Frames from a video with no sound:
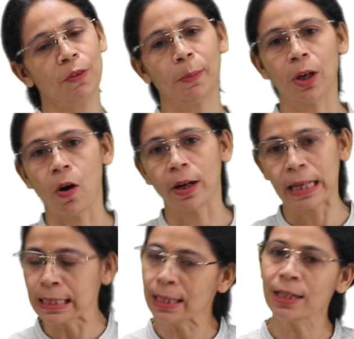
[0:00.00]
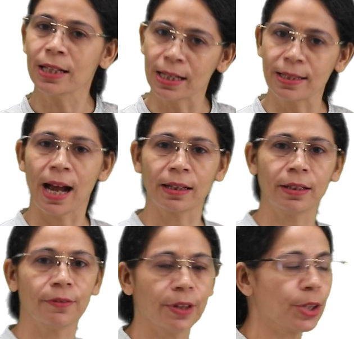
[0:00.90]
will be called as an
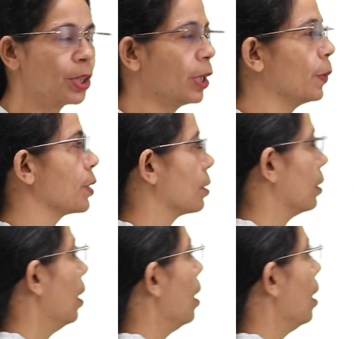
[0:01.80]
exact differential equation.